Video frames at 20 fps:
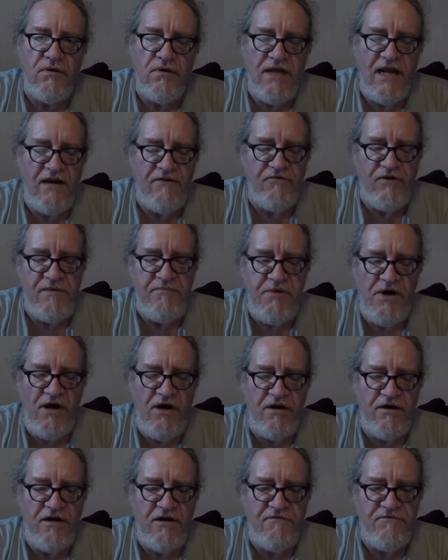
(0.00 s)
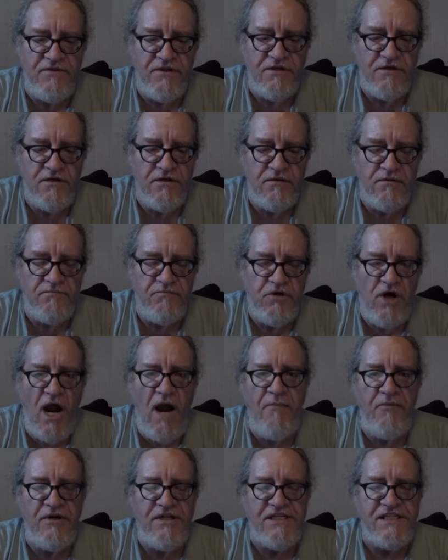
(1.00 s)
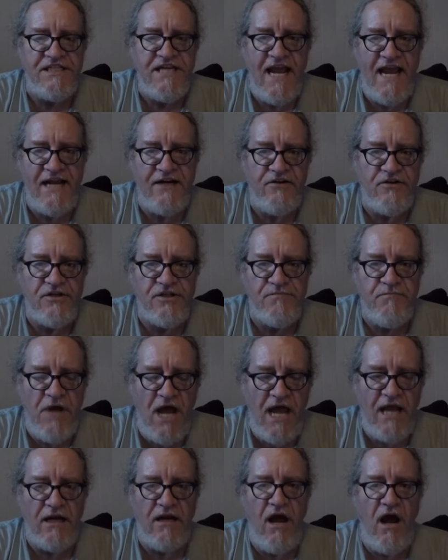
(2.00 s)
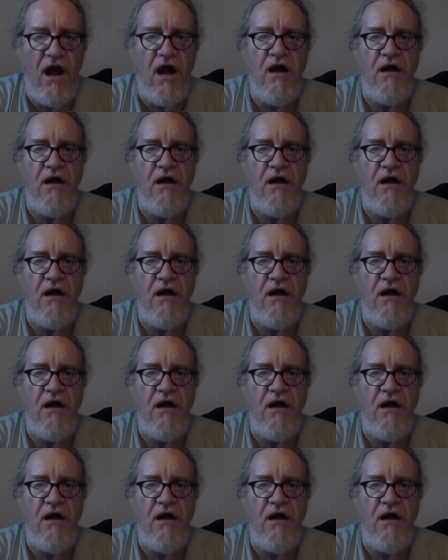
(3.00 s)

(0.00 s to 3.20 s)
every part of the property standards bylaw